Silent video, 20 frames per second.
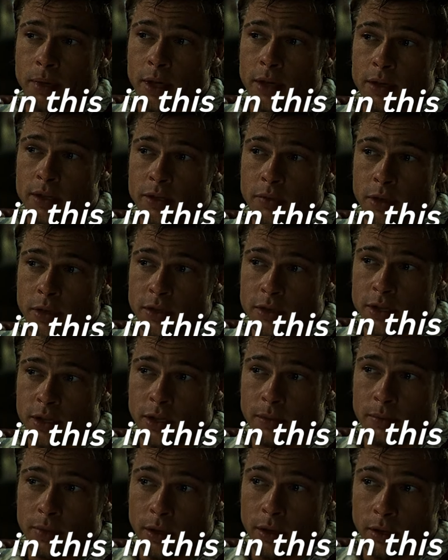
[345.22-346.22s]
Follow the
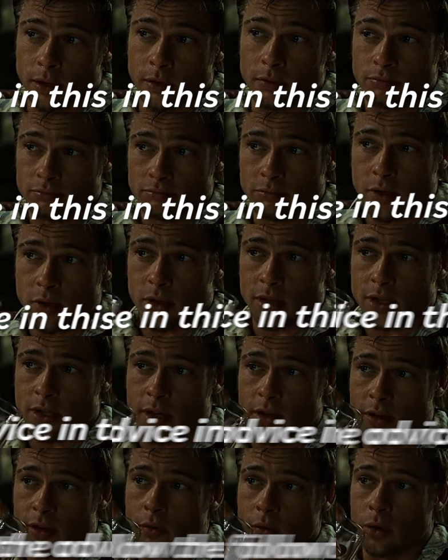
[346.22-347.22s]
advice in this
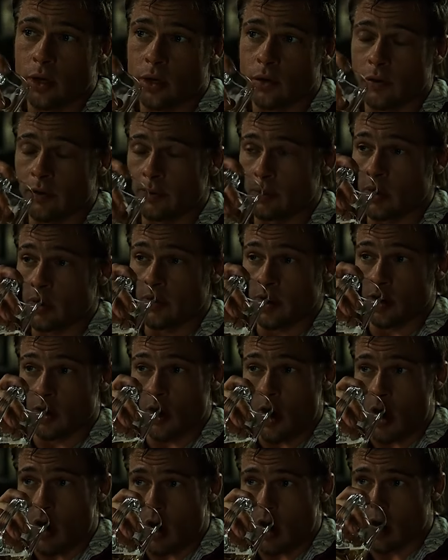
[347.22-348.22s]
video, and not only
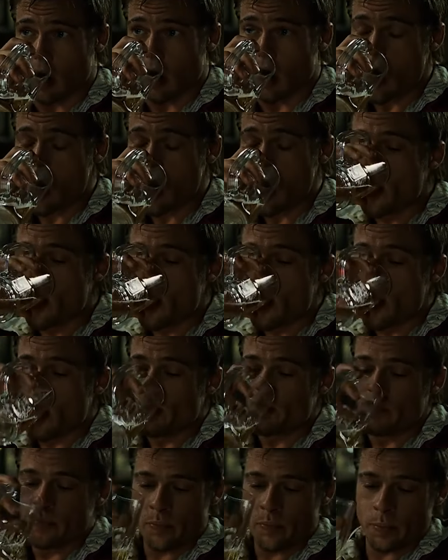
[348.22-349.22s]
will you be your good
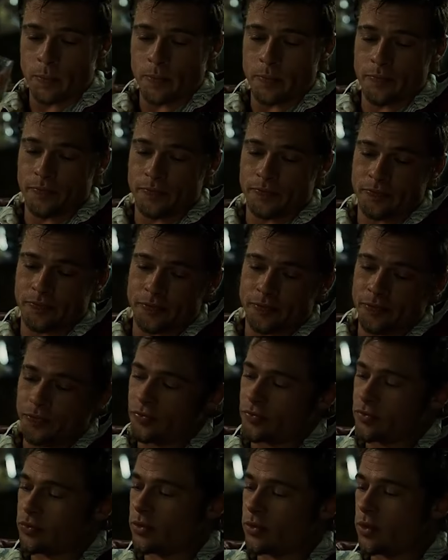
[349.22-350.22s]
old favorite
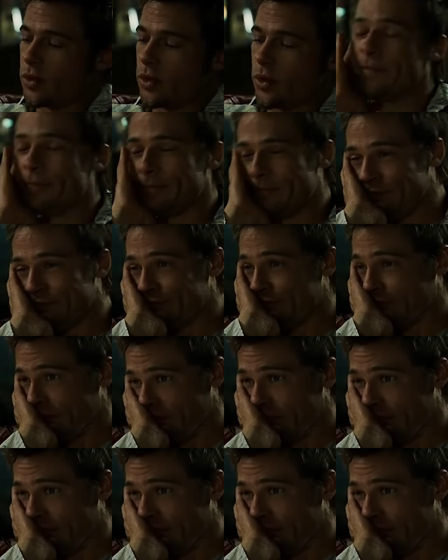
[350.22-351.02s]
American hero Tyler